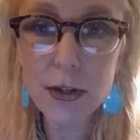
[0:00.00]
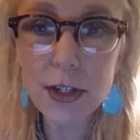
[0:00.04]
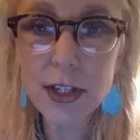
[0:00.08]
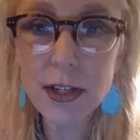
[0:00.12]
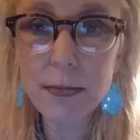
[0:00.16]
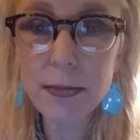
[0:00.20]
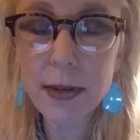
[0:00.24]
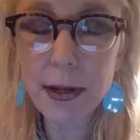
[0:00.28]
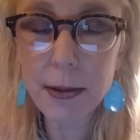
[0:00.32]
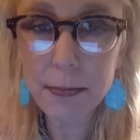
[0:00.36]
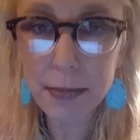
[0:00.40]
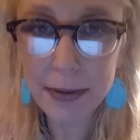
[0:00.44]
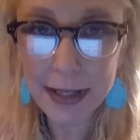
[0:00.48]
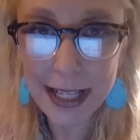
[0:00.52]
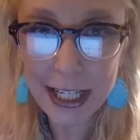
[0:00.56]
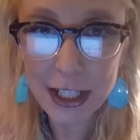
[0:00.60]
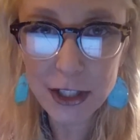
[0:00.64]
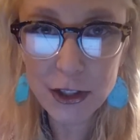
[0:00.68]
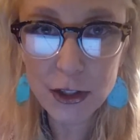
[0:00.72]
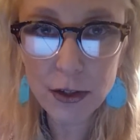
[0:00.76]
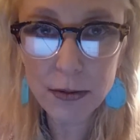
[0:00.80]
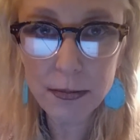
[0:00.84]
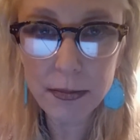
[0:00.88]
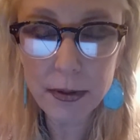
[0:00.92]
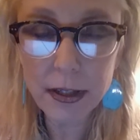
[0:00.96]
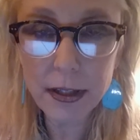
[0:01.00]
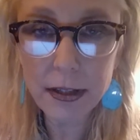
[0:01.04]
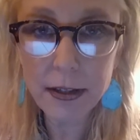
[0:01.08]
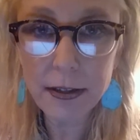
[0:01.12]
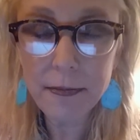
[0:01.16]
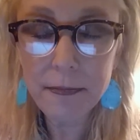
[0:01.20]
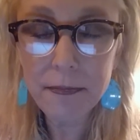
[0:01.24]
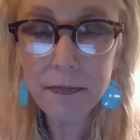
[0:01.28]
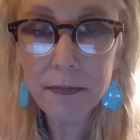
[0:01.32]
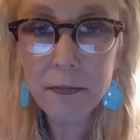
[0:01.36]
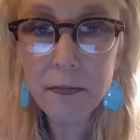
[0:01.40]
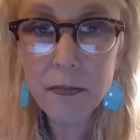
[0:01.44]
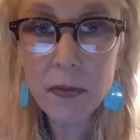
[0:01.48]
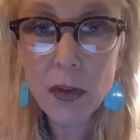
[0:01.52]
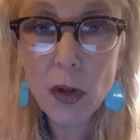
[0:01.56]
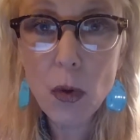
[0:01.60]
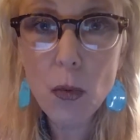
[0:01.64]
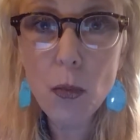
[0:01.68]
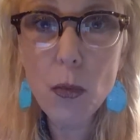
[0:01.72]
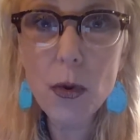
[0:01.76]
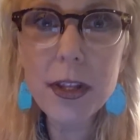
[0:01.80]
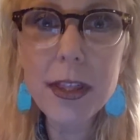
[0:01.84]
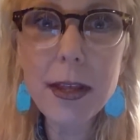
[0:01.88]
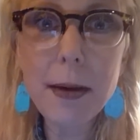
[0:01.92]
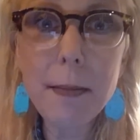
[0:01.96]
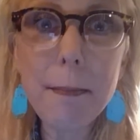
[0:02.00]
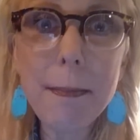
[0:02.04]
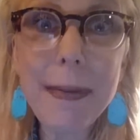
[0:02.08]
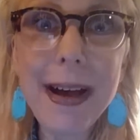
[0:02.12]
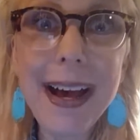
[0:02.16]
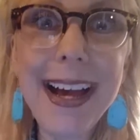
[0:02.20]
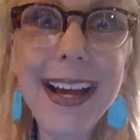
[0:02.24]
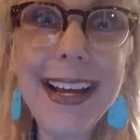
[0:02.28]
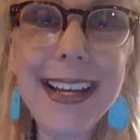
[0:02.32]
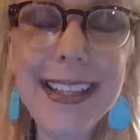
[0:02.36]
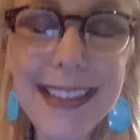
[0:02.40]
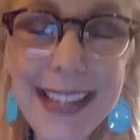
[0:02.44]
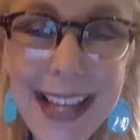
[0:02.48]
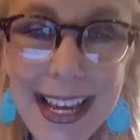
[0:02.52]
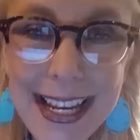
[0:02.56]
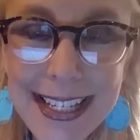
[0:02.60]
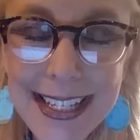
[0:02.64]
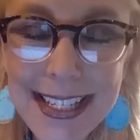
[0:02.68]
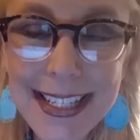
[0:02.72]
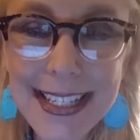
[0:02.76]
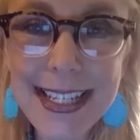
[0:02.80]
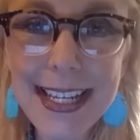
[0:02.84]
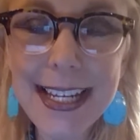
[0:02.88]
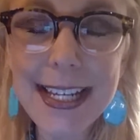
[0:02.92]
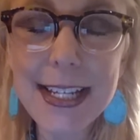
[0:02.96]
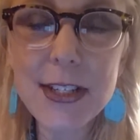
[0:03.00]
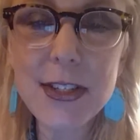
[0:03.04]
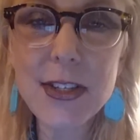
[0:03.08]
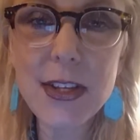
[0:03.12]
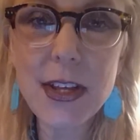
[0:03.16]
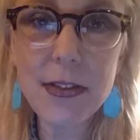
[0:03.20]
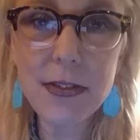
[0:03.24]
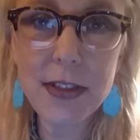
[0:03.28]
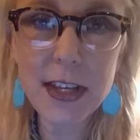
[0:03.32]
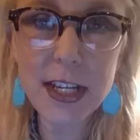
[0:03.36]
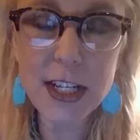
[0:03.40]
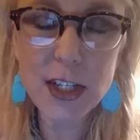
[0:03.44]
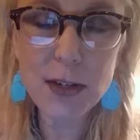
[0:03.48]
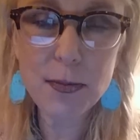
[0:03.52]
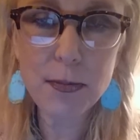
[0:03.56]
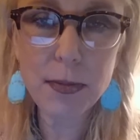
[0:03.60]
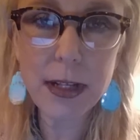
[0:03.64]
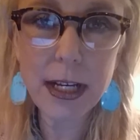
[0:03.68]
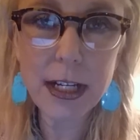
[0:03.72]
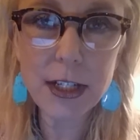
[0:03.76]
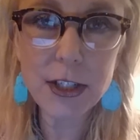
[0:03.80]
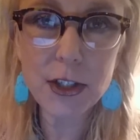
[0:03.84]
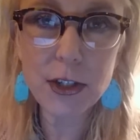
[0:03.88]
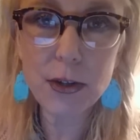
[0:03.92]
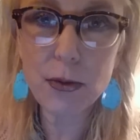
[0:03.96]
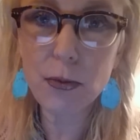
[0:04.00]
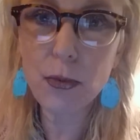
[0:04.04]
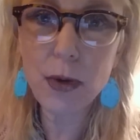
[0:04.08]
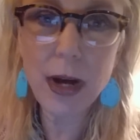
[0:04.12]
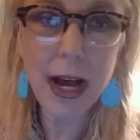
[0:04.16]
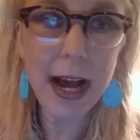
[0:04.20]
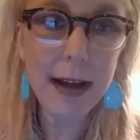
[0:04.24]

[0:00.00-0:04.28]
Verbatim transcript: or something pleasurable, where the mind then seeks this pleasure.